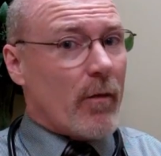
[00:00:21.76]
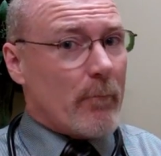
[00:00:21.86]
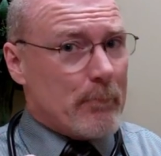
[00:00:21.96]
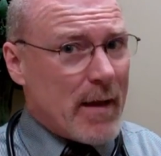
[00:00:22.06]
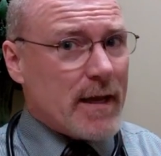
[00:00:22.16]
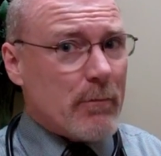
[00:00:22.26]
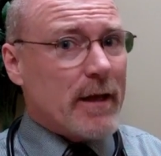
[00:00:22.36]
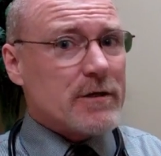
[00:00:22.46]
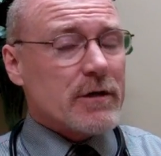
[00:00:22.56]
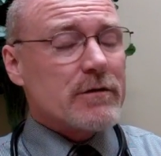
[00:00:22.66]
Many
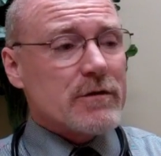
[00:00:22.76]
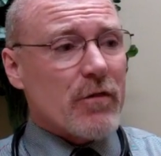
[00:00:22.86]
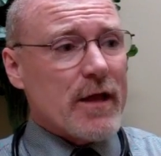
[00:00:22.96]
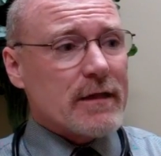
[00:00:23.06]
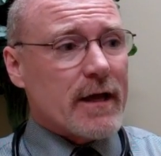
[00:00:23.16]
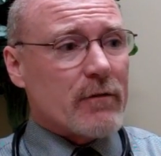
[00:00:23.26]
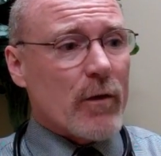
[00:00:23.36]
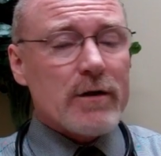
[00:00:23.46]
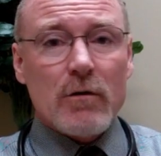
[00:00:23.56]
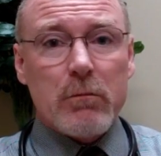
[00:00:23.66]
patients think that
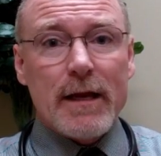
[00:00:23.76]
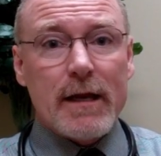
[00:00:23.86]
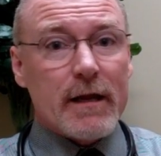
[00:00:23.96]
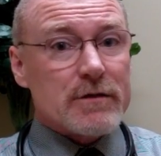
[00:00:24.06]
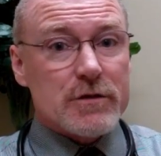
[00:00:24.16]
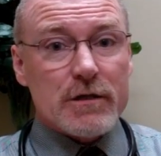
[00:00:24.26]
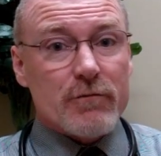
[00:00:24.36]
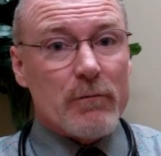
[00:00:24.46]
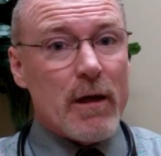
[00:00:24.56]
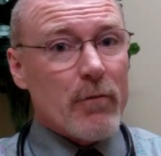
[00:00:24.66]
rectal bleeding is just
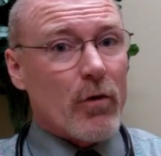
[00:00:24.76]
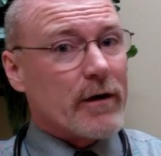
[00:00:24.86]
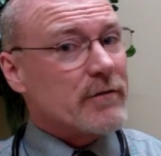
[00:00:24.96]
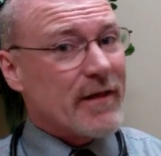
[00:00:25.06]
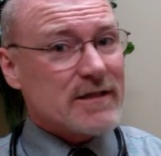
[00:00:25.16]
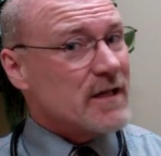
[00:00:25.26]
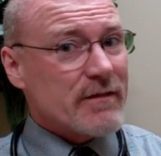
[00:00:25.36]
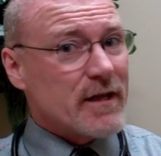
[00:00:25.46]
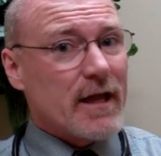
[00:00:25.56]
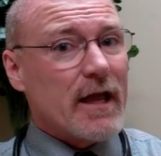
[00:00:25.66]
from hemorrhoids. That's
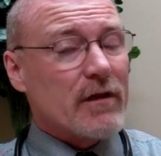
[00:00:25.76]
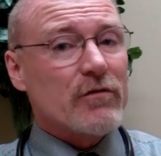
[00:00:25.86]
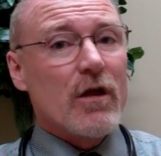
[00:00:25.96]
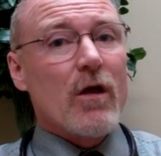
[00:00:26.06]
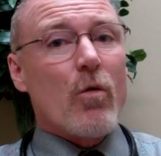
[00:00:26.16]
not the case.